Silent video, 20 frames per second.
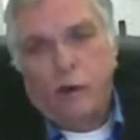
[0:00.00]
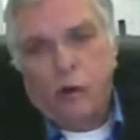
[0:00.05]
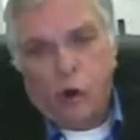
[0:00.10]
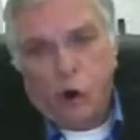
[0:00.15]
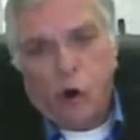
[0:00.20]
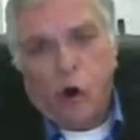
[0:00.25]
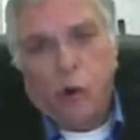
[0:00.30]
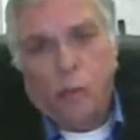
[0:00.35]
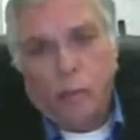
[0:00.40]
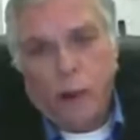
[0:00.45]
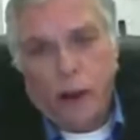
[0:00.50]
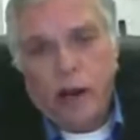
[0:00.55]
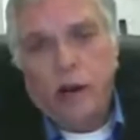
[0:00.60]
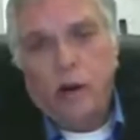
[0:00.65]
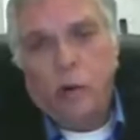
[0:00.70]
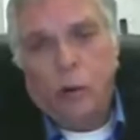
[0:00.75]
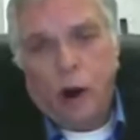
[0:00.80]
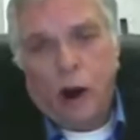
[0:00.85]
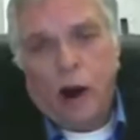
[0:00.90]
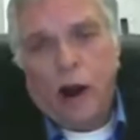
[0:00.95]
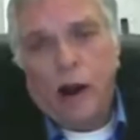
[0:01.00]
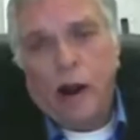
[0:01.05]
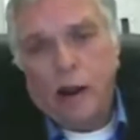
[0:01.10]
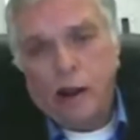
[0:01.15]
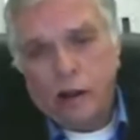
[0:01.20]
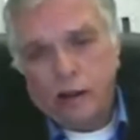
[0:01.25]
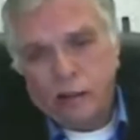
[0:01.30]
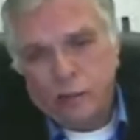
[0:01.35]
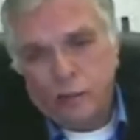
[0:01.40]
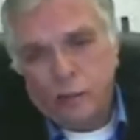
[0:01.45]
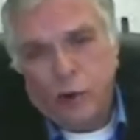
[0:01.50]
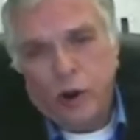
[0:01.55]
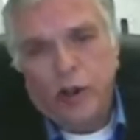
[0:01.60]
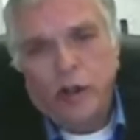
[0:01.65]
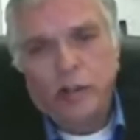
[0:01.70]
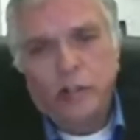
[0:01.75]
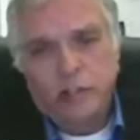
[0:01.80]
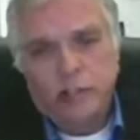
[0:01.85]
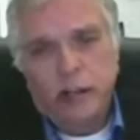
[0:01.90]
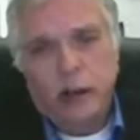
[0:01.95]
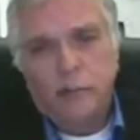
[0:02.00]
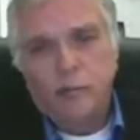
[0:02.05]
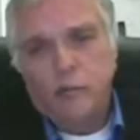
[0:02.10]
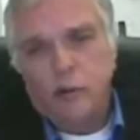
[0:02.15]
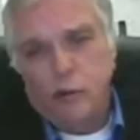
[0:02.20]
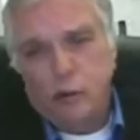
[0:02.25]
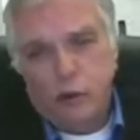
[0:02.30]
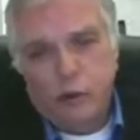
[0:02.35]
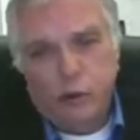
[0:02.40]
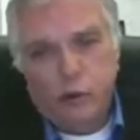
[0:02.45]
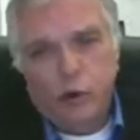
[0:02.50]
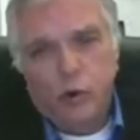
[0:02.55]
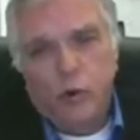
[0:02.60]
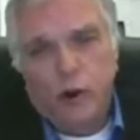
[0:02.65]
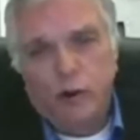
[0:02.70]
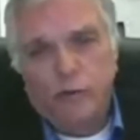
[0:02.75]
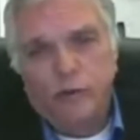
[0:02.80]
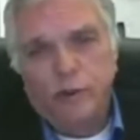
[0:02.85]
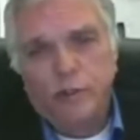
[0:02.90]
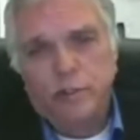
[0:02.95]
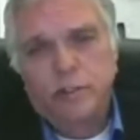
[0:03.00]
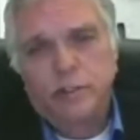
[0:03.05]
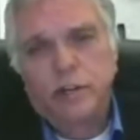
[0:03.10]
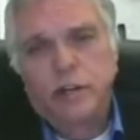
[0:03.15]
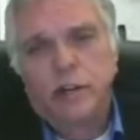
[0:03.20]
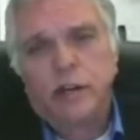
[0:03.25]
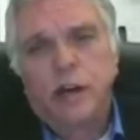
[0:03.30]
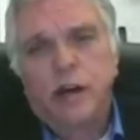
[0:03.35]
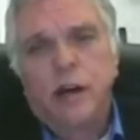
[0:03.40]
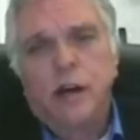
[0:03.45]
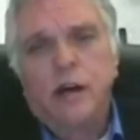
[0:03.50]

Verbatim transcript: called p 2 Y is preconception through infancy.